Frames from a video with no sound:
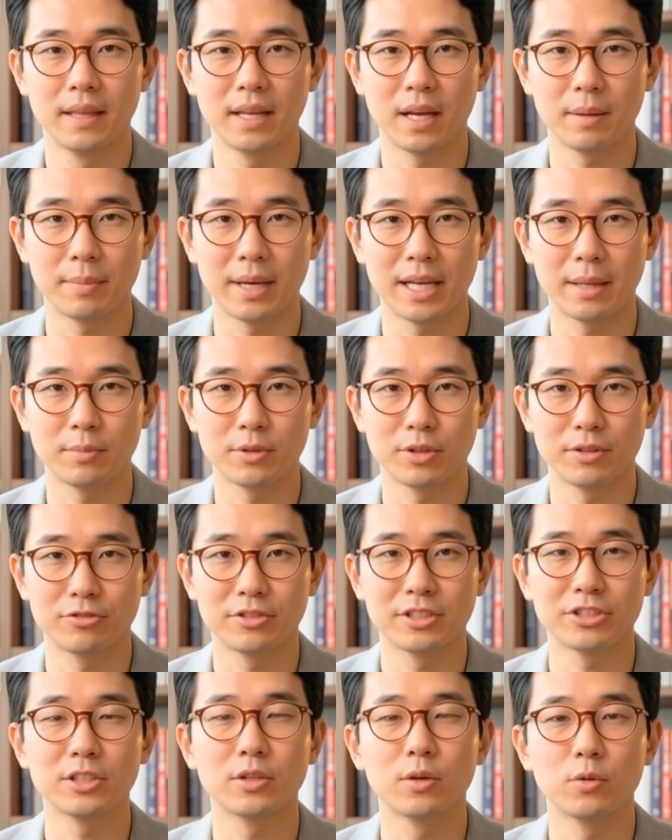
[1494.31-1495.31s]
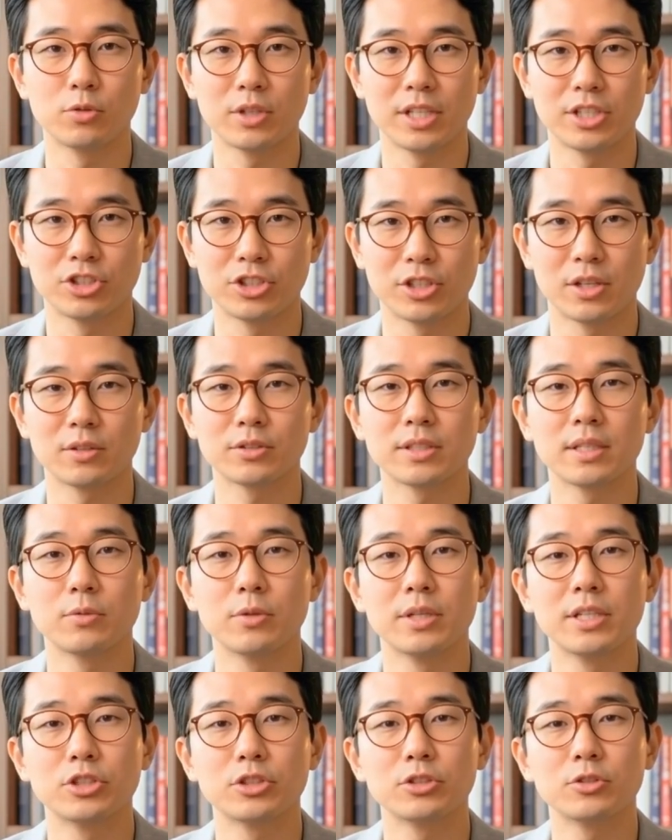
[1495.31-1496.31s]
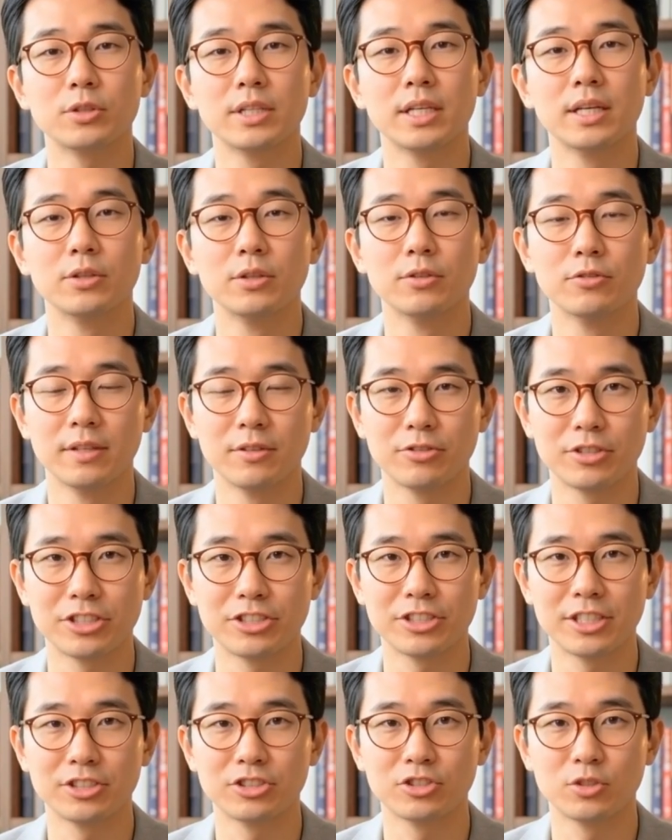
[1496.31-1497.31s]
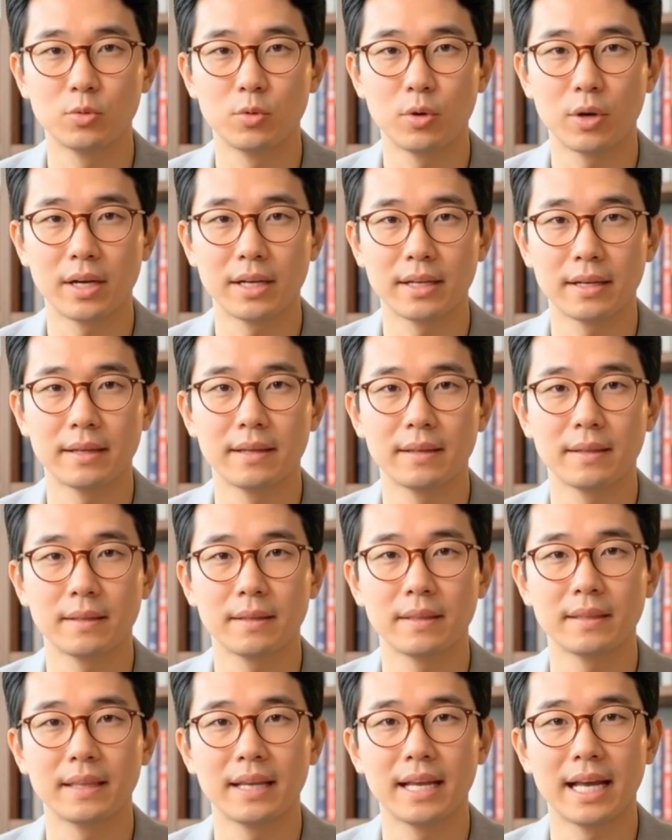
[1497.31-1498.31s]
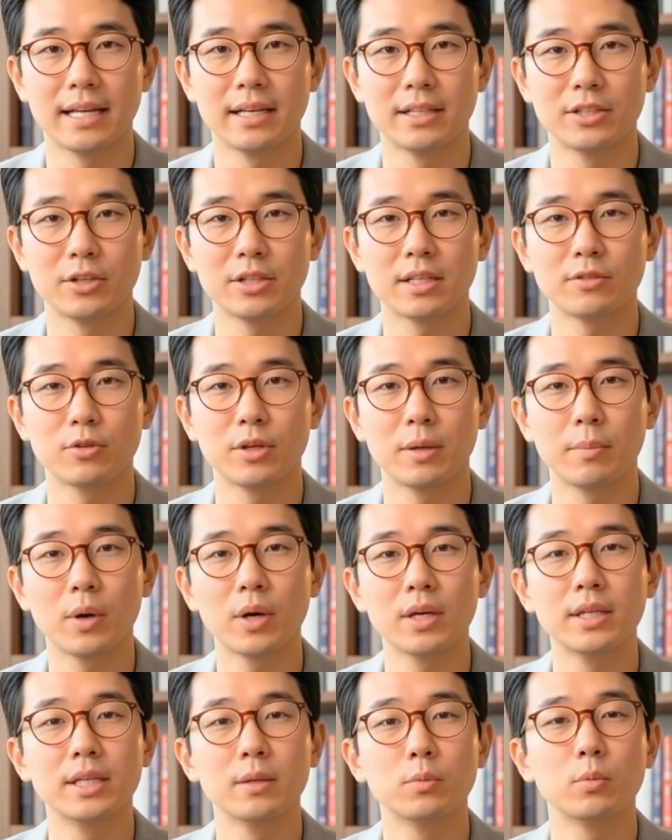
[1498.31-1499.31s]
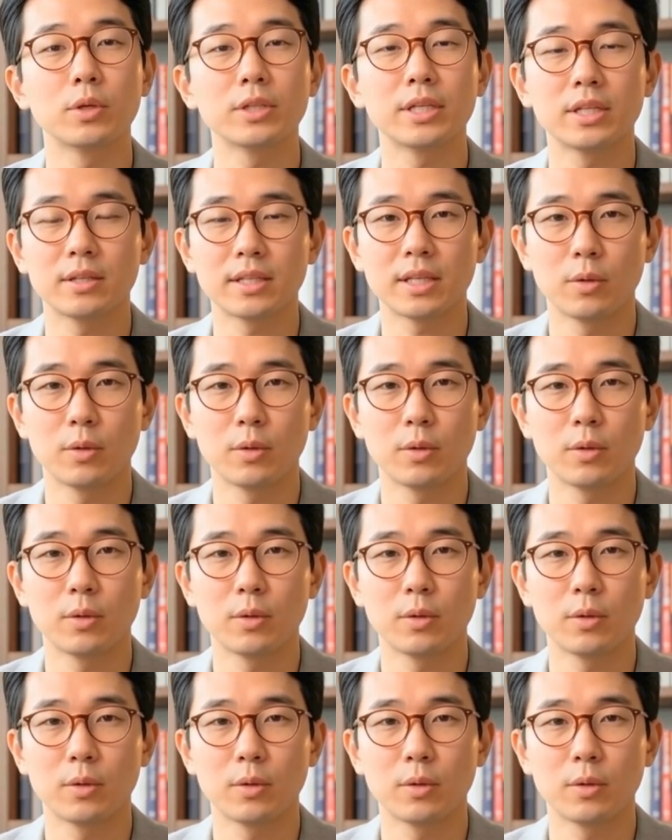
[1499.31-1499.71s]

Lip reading: a paper-to-physical ratio that reached 356 to 1, and a delivery market where nearly